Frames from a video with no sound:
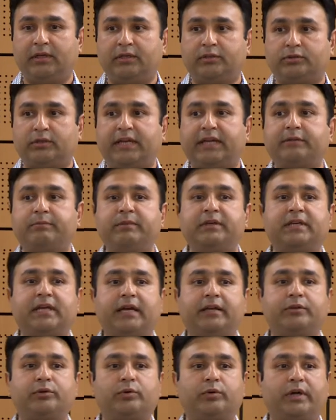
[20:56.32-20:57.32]
So let me
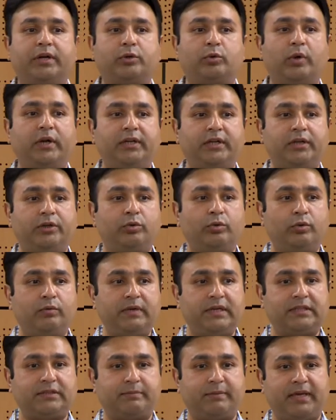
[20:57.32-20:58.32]
tell you, a 22
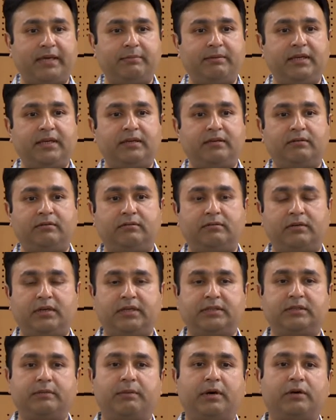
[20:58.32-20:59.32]
weeks baby
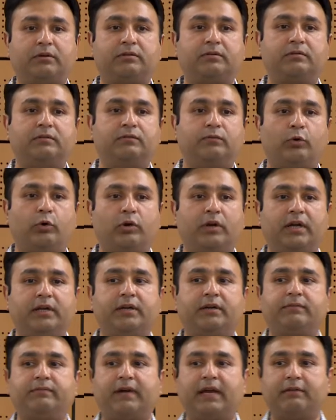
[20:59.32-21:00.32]
is about
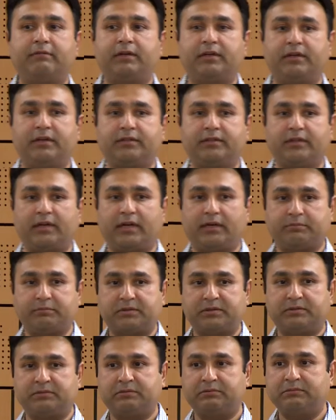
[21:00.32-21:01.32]
400, 500
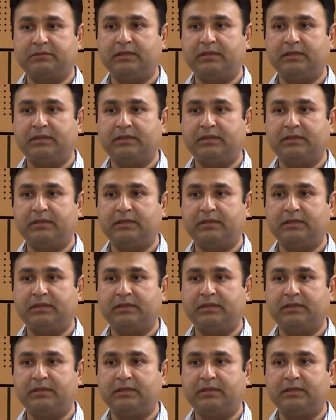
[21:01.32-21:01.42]
grams.